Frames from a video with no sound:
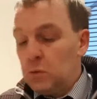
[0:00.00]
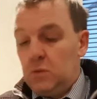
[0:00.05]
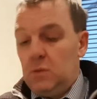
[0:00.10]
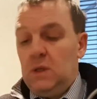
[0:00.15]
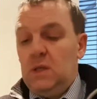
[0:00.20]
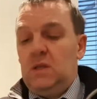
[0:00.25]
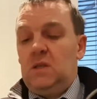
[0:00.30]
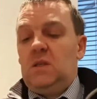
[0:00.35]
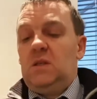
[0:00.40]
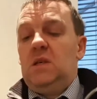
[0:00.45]

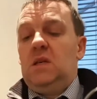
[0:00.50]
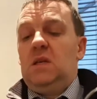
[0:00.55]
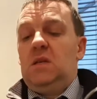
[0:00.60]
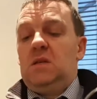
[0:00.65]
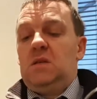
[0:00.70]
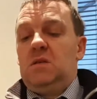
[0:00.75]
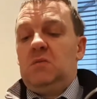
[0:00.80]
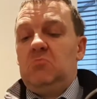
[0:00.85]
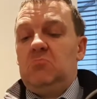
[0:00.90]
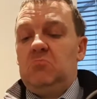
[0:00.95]
which
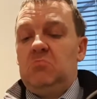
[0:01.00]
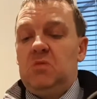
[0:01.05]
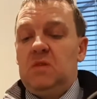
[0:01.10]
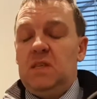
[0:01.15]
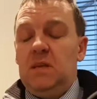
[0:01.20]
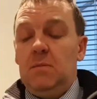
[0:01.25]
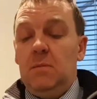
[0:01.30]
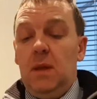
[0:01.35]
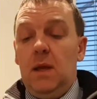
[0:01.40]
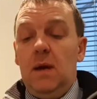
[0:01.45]
is
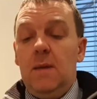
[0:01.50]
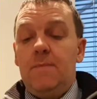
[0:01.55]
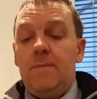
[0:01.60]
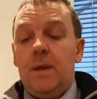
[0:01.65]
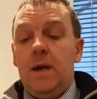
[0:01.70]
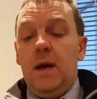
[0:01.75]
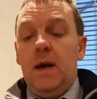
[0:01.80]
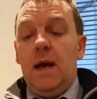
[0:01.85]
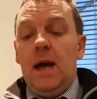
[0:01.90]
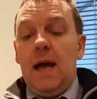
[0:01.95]
similar.
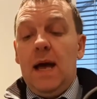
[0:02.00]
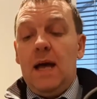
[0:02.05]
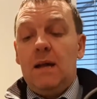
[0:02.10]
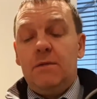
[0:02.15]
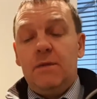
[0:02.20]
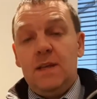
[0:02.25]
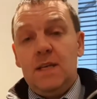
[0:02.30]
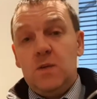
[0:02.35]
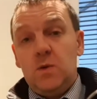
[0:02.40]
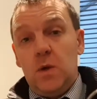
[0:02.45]
And
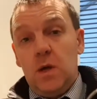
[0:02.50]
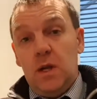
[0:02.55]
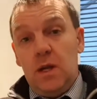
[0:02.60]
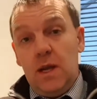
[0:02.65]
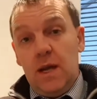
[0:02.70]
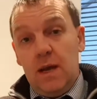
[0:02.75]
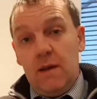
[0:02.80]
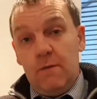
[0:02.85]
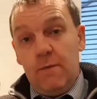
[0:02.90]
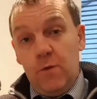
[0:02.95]
for this
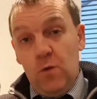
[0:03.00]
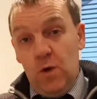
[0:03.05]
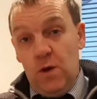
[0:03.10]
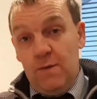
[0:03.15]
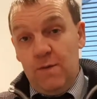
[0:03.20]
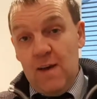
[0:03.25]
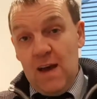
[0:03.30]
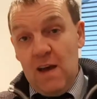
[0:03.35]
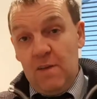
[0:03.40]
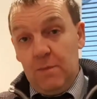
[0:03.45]
one, at
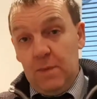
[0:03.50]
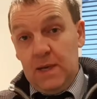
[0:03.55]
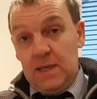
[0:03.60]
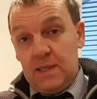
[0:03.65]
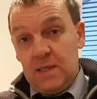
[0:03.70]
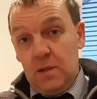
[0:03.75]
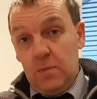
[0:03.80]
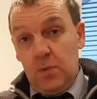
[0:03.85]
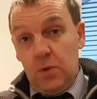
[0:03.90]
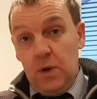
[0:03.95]
45
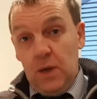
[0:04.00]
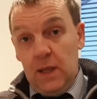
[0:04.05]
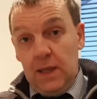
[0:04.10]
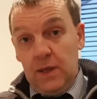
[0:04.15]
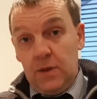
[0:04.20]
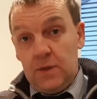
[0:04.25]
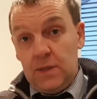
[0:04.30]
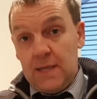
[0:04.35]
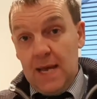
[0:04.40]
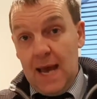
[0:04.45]
minutes in the boil, I
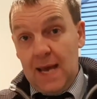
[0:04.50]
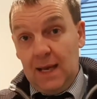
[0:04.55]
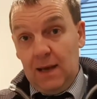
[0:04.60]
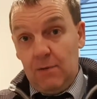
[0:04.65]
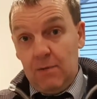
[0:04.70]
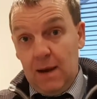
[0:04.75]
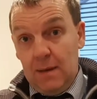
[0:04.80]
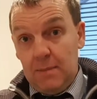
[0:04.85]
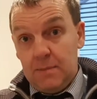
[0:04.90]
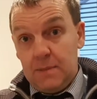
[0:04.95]
used 10
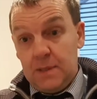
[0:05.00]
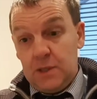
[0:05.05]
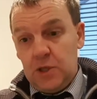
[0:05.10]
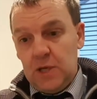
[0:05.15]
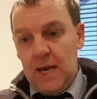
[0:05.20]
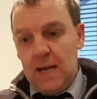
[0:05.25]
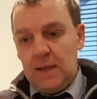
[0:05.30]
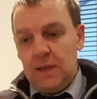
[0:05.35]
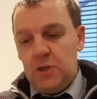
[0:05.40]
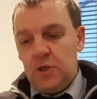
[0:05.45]
grams of
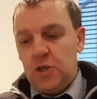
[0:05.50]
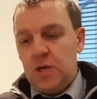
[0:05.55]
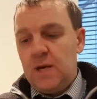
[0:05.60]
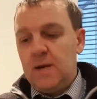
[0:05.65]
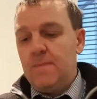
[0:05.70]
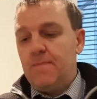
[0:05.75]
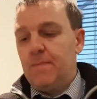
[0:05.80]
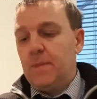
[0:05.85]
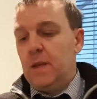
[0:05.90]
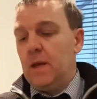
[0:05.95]

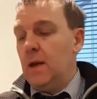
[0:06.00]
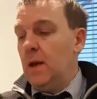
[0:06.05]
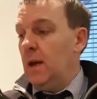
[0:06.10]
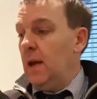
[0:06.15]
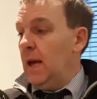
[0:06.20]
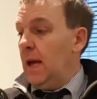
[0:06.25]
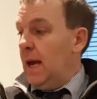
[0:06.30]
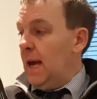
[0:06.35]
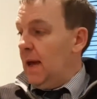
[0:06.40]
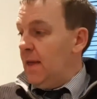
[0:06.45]
Challenger.
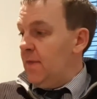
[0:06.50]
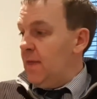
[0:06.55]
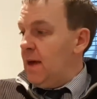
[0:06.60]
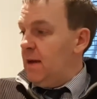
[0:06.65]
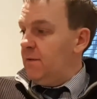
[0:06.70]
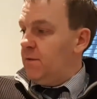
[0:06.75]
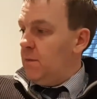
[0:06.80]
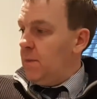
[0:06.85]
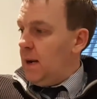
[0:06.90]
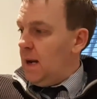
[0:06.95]
And
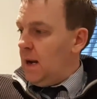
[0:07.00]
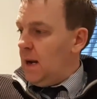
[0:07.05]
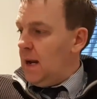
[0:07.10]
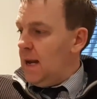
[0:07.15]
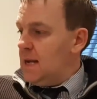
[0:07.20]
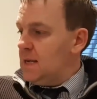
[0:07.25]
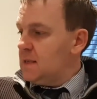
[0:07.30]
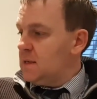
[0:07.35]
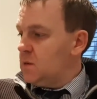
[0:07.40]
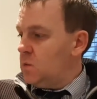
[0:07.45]
then for my
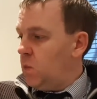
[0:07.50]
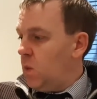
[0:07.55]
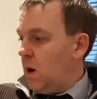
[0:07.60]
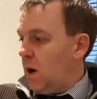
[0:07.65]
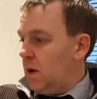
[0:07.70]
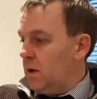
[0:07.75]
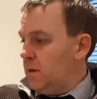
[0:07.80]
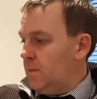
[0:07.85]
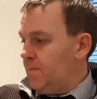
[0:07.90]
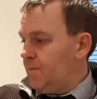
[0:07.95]
last
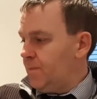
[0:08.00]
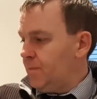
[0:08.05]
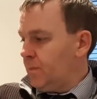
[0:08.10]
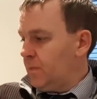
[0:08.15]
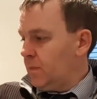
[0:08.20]
one,